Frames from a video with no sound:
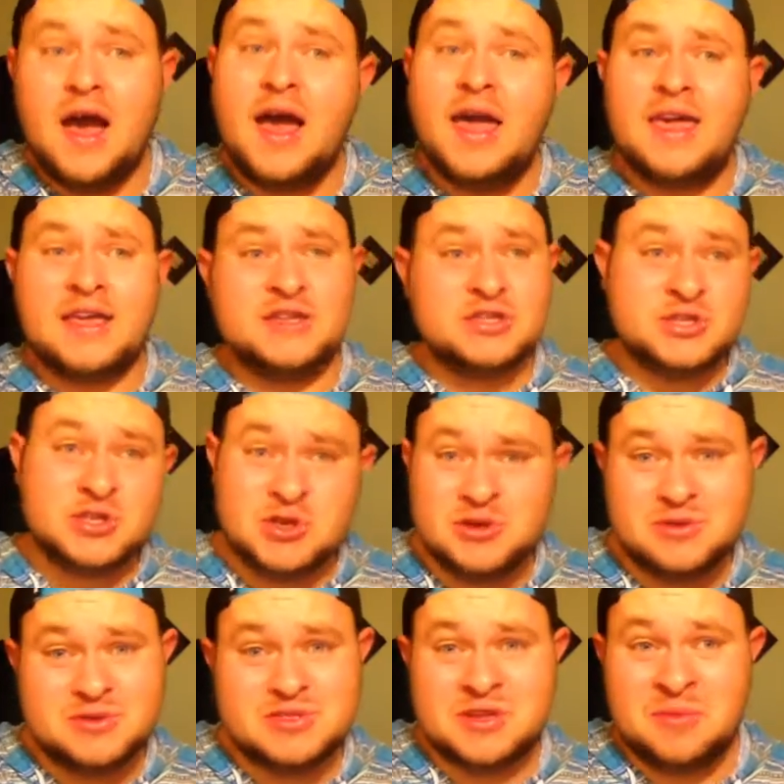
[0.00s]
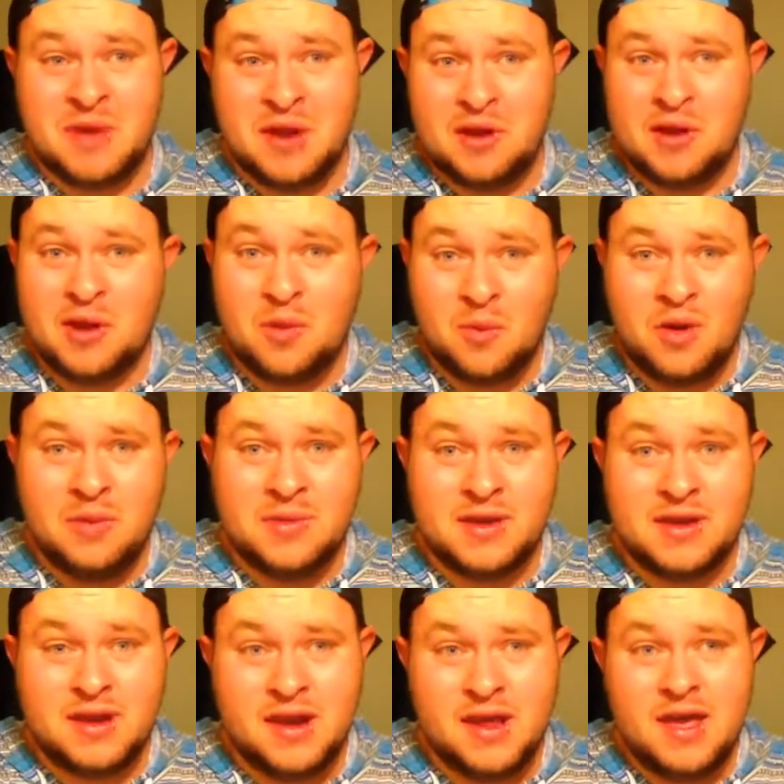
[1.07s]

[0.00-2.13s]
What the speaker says: I can choose to marry a woman